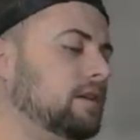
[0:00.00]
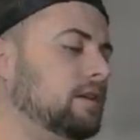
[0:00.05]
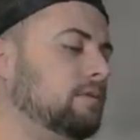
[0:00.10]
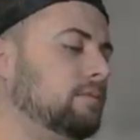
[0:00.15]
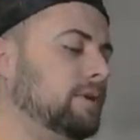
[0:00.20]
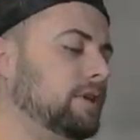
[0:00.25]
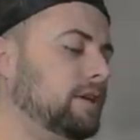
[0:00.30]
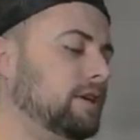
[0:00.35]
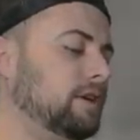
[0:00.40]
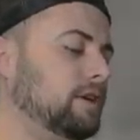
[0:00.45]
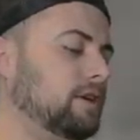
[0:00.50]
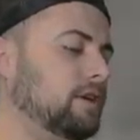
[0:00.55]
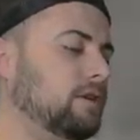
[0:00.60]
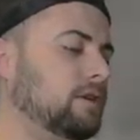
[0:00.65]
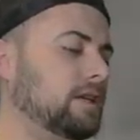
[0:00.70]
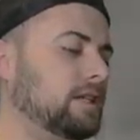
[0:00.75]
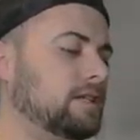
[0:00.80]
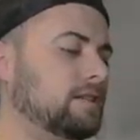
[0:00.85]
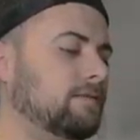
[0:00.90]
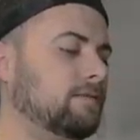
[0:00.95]
There we
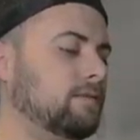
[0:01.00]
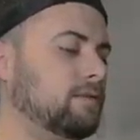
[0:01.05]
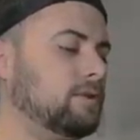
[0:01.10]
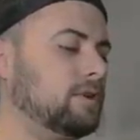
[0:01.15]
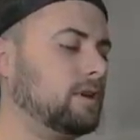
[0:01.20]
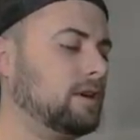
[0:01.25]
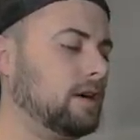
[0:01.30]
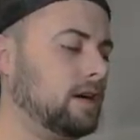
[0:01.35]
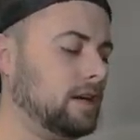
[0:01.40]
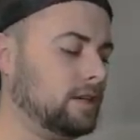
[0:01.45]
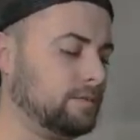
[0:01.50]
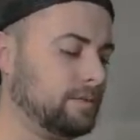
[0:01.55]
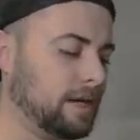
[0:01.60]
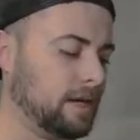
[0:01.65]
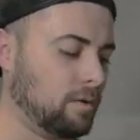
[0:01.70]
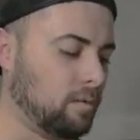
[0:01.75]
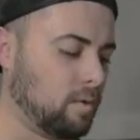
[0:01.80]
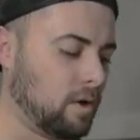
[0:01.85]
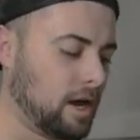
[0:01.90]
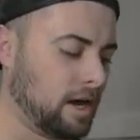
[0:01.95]
go, that's four cards. We
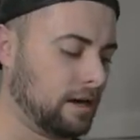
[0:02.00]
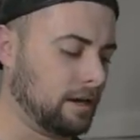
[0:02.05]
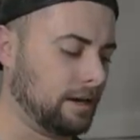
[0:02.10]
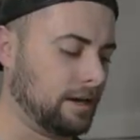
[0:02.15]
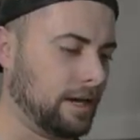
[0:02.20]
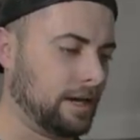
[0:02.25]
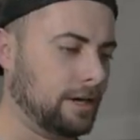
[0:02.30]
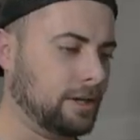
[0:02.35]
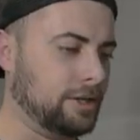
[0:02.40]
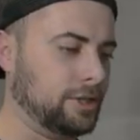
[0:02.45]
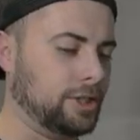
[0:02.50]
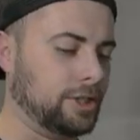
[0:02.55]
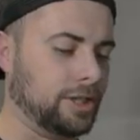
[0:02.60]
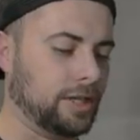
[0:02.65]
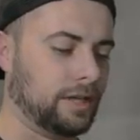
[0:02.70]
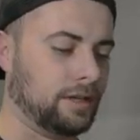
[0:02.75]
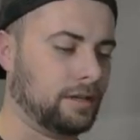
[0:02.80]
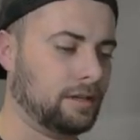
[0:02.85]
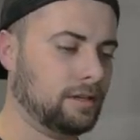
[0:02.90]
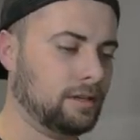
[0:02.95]
got a Water
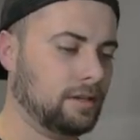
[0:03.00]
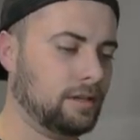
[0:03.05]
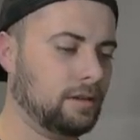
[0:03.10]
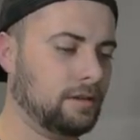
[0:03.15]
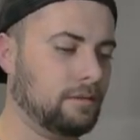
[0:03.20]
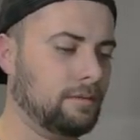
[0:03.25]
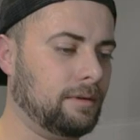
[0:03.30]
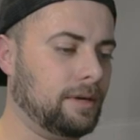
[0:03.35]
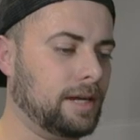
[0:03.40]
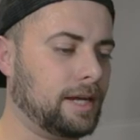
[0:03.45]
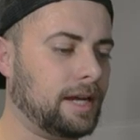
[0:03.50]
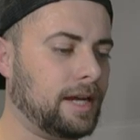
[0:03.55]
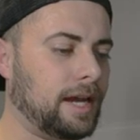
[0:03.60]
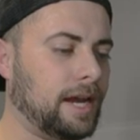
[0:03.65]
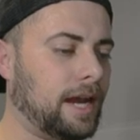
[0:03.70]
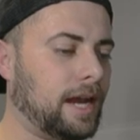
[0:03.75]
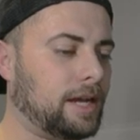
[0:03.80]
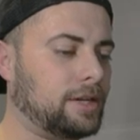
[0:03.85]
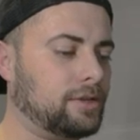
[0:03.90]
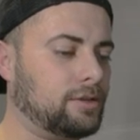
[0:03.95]
Energy. We got
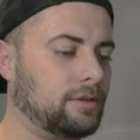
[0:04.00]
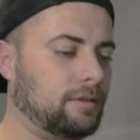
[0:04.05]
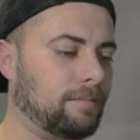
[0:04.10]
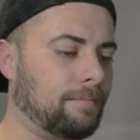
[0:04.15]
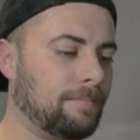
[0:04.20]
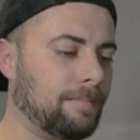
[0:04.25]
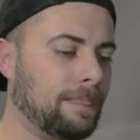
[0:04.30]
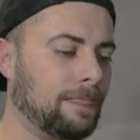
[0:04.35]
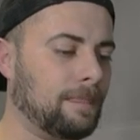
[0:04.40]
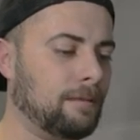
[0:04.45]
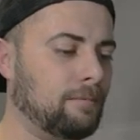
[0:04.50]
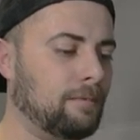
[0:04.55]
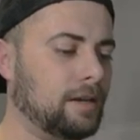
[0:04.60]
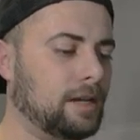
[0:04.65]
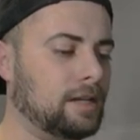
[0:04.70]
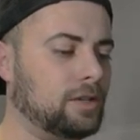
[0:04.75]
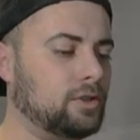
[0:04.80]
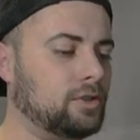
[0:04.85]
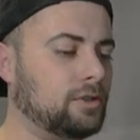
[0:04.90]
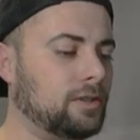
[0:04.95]
Hatchram. We
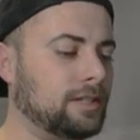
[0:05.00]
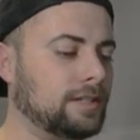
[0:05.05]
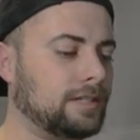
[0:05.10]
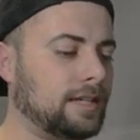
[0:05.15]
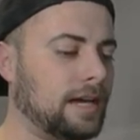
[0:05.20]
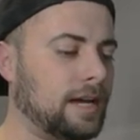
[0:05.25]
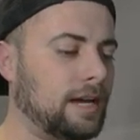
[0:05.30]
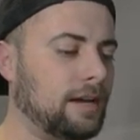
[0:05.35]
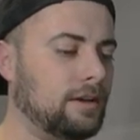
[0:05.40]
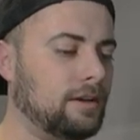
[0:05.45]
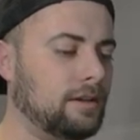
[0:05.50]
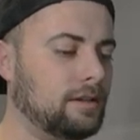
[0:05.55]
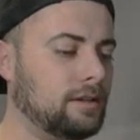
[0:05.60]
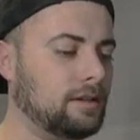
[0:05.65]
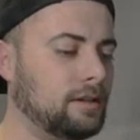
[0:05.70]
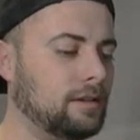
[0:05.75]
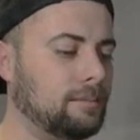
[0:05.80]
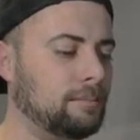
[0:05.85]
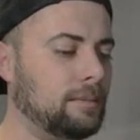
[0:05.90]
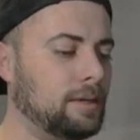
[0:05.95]
got Drizzile,
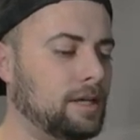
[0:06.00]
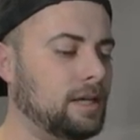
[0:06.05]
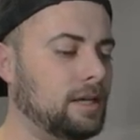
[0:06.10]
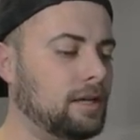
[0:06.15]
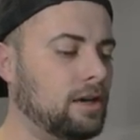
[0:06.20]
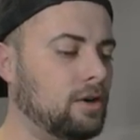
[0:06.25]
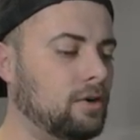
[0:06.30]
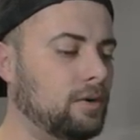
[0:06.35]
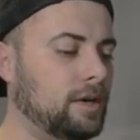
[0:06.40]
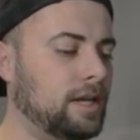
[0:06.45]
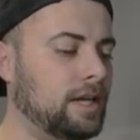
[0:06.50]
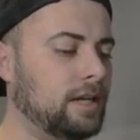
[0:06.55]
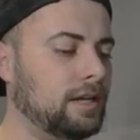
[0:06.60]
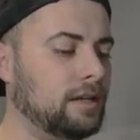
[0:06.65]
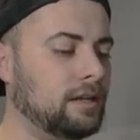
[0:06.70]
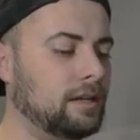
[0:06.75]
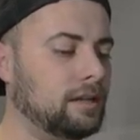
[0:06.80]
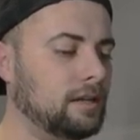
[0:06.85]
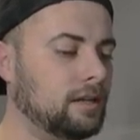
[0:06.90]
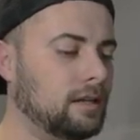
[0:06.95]

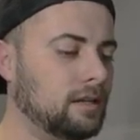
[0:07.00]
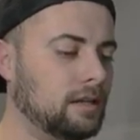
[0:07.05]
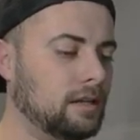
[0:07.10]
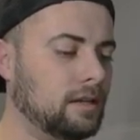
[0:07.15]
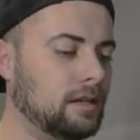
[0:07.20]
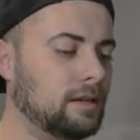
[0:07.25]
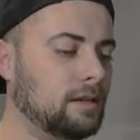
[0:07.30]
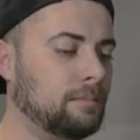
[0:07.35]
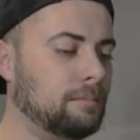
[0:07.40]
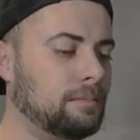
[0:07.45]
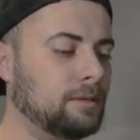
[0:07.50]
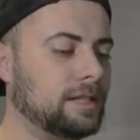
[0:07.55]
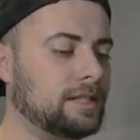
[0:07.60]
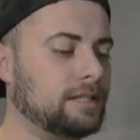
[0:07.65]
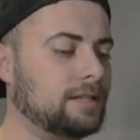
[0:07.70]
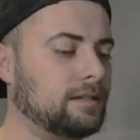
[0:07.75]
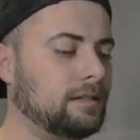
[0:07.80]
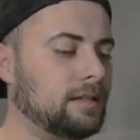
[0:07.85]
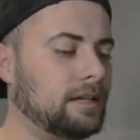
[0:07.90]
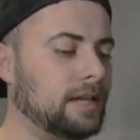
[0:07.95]
Peony,
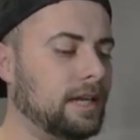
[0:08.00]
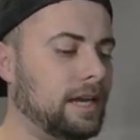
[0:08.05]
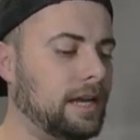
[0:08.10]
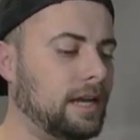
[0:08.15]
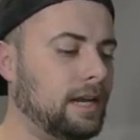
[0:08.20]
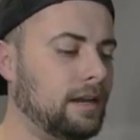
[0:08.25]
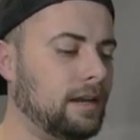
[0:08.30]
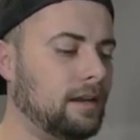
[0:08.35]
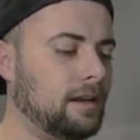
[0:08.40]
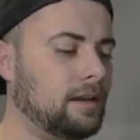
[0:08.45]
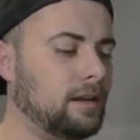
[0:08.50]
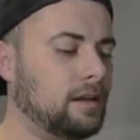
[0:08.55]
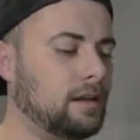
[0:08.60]
Blitzel again,